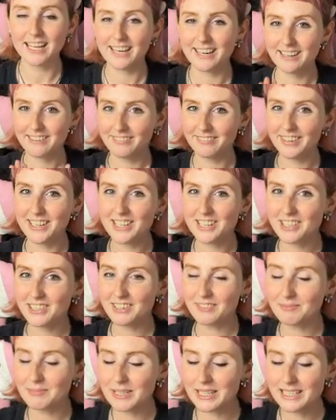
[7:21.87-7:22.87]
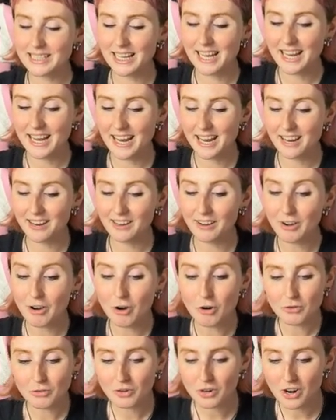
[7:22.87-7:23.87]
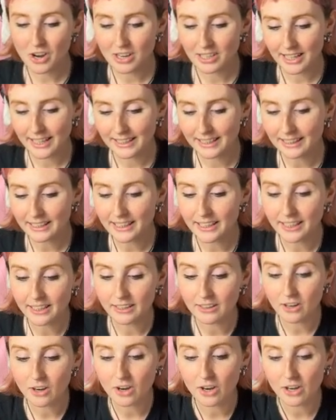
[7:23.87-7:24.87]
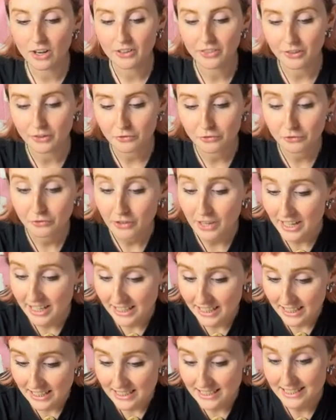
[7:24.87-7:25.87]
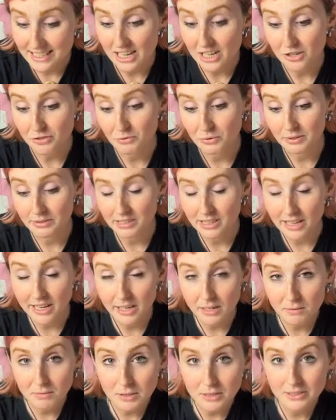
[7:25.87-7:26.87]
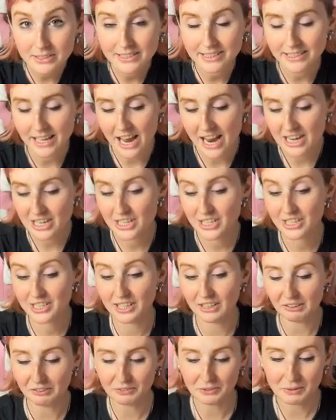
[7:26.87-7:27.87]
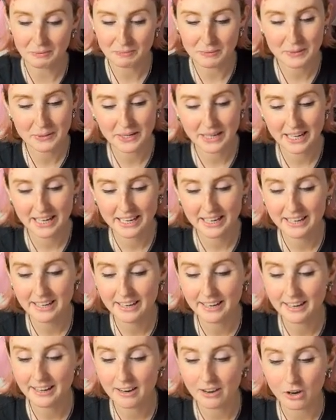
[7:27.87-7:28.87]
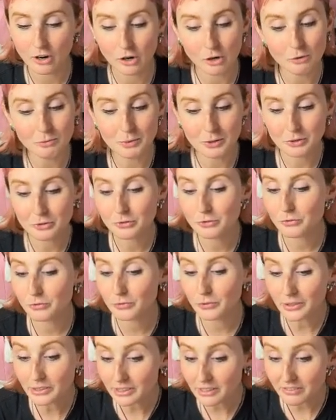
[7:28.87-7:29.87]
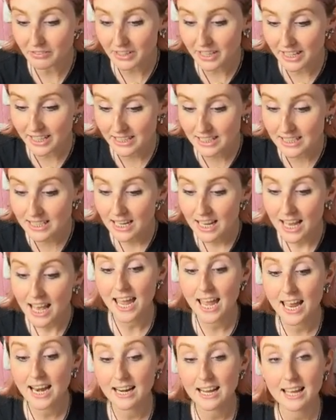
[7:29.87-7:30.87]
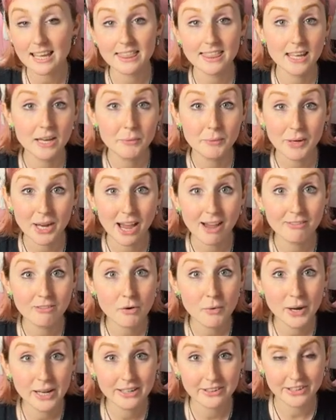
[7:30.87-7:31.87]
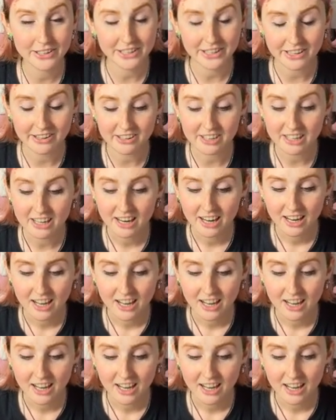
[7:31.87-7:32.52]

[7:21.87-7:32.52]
And then I finished off by saying, overall, I'd lean on the funny slash relatable slash self-deprecating almost feel of it. And I think we have a winner here.